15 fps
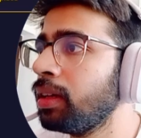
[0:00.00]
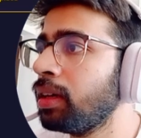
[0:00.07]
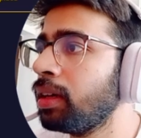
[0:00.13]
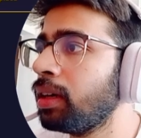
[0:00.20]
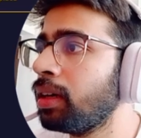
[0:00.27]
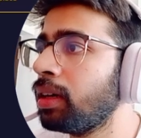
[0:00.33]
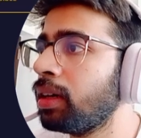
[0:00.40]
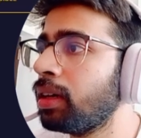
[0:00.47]

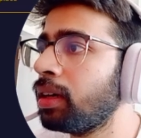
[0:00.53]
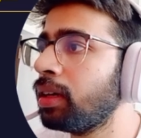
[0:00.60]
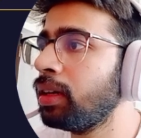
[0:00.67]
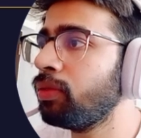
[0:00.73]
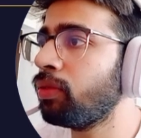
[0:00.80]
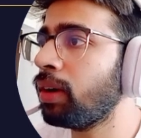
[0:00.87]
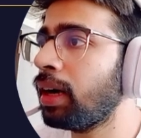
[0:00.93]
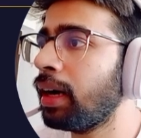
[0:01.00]
Uh,
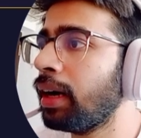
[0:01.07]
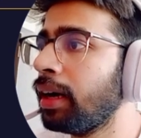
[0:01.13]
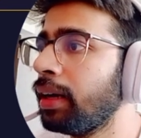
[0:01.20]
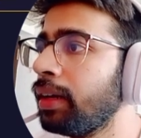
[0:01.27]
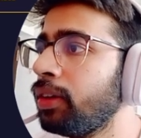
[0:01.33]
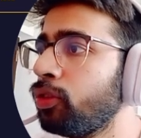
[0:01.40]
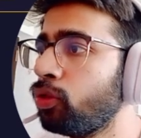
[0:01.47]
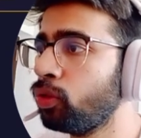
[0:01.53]
if
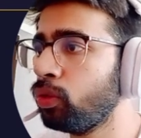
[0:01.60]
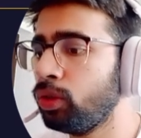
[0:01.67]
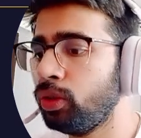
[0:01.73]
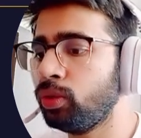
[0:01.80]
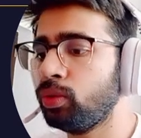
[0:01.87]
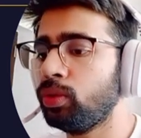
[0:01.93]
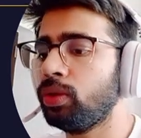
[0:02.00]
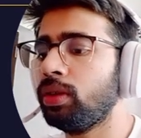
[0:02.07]
I show
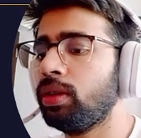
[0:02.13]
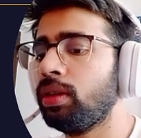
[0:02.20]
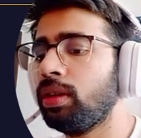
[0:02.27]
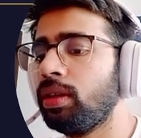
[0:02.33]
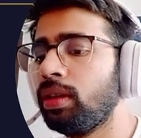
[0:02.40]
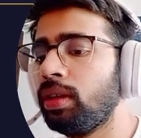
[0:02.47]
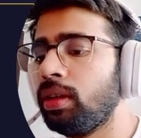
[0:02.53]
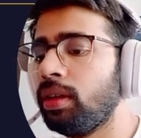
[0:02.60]
you
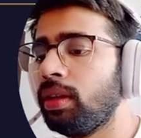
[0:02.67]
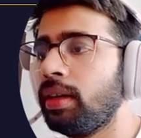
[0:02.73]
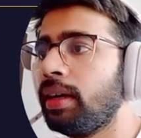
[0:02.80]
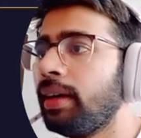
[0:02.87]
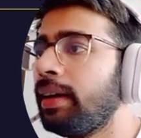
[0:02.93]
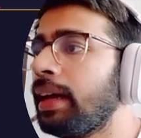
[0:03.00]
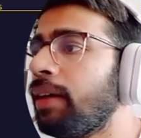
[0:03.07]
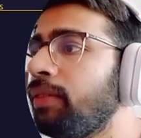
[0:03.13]

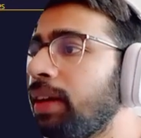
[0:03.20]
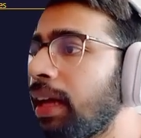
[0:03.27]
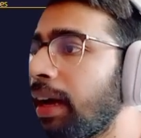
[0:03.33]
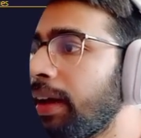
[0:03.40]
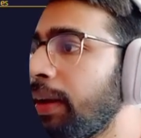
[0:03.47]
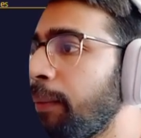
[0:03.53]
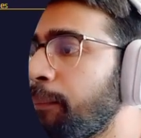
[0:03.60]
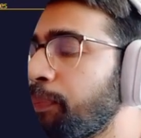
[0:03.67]

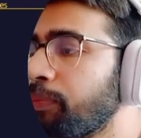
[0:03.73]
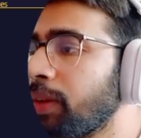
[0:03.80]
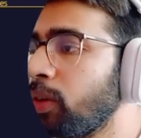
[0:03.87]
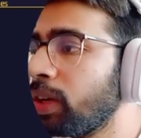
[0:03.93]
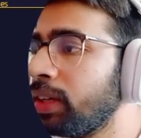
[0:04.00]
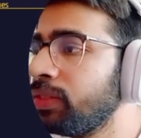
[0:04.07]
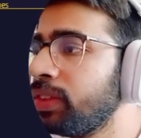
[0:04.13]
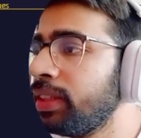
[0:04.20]
Tavily, you
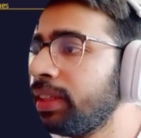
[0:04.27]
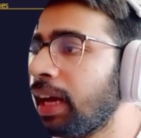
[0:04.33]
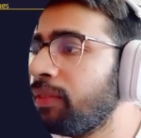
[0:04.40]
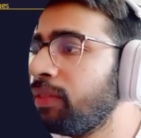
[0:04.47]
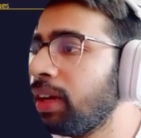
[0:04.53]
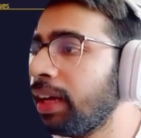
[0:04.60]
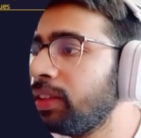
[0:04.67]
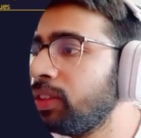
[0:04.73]
can see
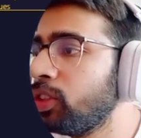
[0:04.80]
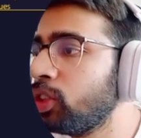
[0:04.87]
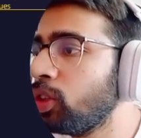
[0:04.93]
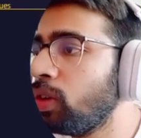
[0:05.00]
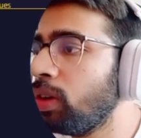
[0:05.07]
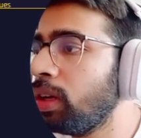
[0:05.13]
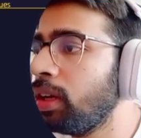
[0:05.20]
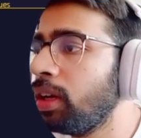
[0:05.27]
Tavily install.
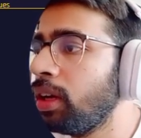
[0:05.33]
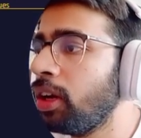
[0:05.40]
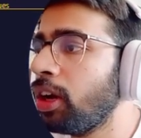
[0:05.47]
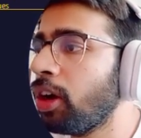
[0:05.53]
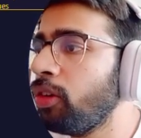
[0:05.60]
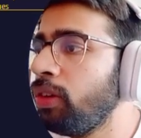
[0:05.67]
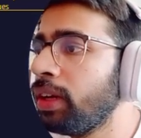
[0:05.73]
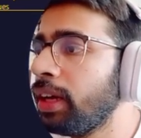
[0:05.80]
Now
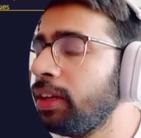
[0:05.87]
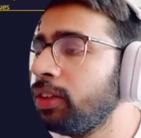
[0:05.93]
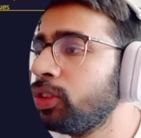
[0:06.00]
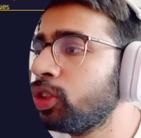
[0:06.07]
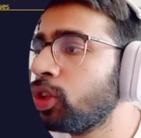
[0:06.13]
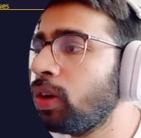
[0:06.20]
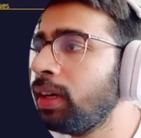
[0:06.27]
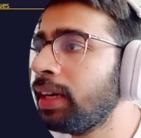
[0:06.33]
you can
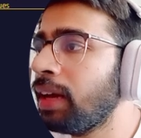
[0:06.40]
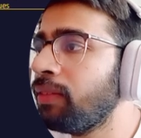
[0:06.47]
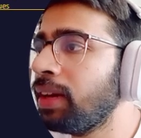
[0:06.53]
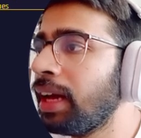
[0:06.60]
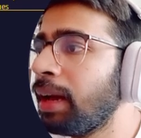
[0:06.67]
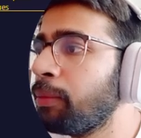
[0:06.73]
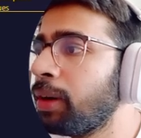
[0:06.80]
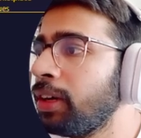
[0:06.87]
install
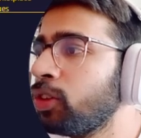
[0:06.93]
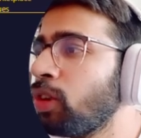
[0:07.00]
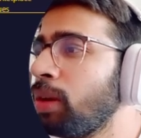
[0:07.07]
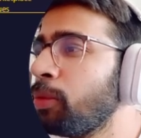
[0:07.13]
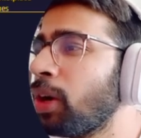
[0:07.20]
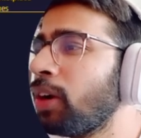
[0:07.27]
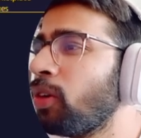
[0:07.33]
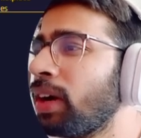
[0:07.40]
Tavily. I'm not installing
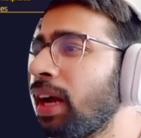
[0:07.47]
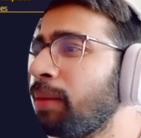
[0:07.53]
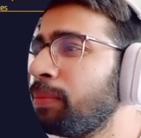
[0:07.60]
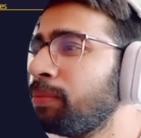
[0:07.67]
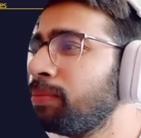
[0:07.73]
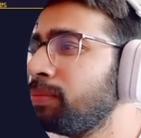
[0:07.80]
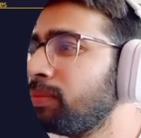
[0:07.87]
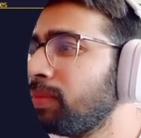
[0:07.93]
because I don't have
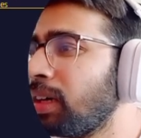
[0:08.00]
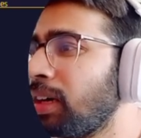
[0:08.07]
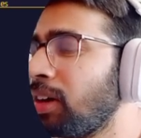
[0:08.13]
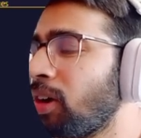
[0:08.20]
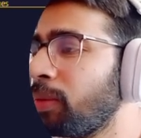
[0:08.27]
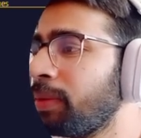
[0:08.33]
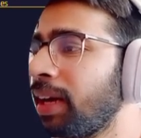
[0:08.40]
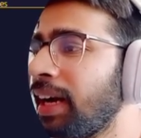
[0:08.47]
a lot
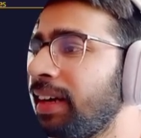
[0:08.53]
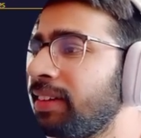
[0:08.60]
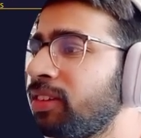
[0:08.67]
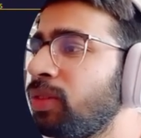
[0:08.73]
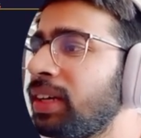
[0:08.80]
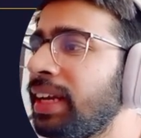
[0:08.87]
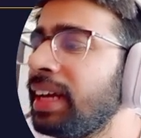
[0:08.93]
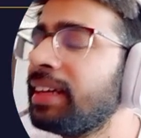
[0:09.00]
of credits. It
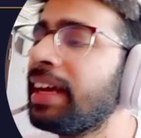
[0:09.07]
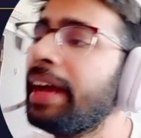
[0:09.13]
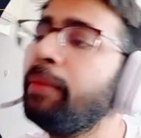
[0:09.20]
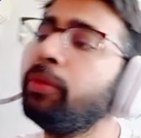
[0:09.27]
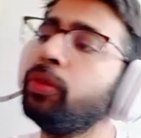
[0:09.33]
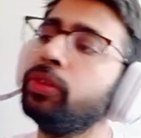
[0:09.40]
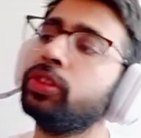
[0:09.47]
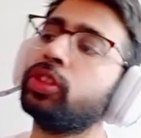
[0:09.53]
will take time
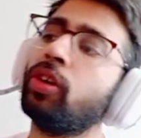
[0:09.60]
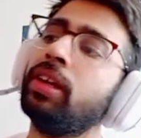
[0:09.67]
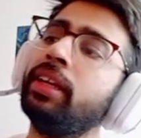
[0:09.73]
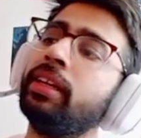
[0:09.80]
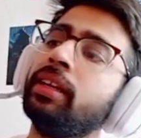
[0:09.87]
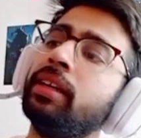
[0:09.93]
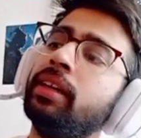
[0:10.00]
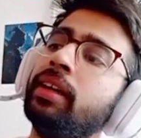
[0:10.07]
to install it,
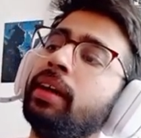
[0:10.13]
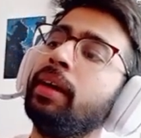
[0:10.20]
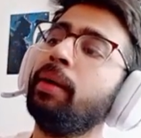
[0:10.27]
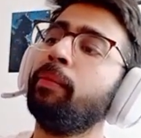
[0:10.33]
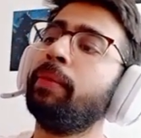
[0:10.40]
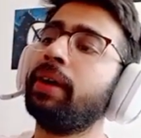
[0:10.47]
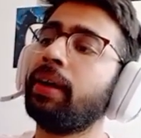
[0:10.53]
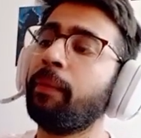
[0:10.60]

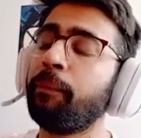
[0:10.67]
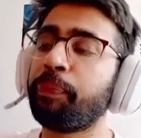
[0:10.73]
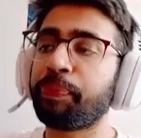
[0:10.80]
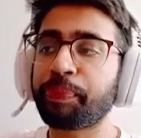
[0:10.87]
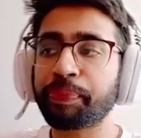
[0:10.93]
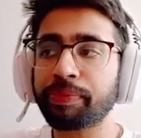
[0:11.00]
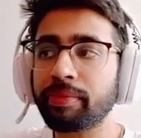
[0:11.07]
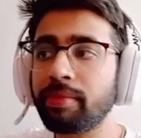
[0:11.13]
but
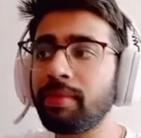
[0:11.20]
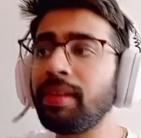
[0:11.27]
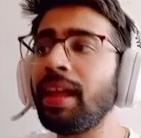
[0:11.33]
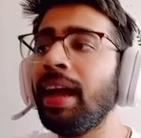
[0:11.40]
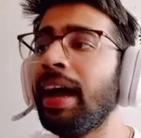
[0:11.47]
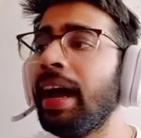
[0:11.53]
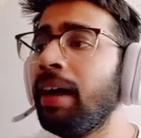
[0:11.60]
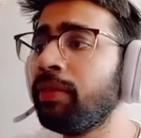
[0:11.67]

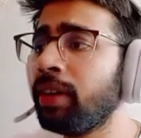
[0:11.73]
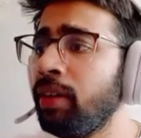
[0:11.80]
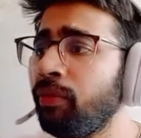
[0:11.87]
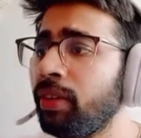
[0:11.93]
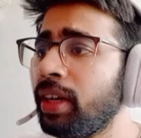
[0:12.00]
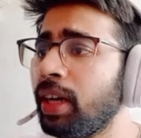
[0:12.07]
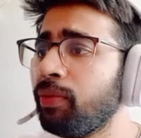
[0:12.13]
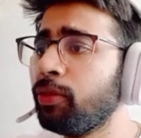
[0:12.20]
I have
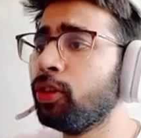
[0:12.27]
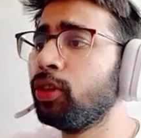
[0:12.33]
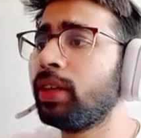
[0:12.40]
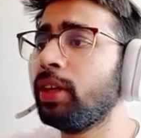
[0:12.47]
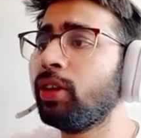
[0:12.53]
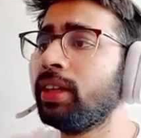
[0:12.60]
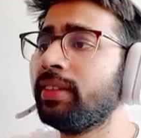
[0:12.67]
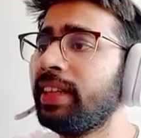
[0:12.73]
configured for, you can see